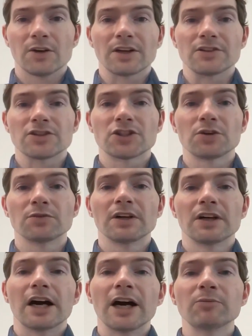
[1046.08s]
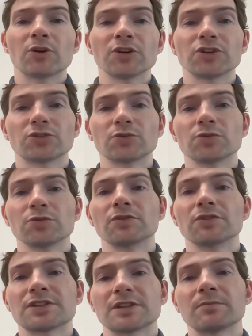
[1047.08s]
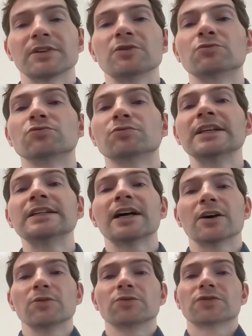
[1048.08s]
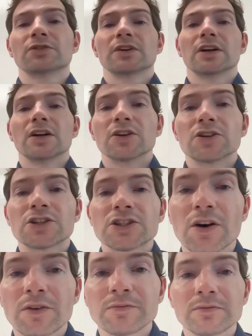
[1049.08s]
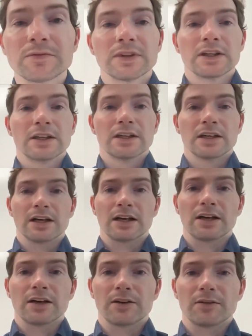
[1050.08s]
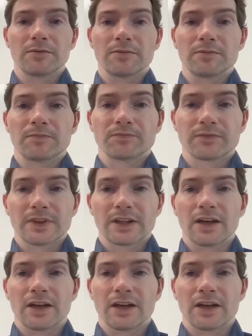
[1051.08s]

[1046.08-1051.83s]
Okay, so I'm going to simply read out some an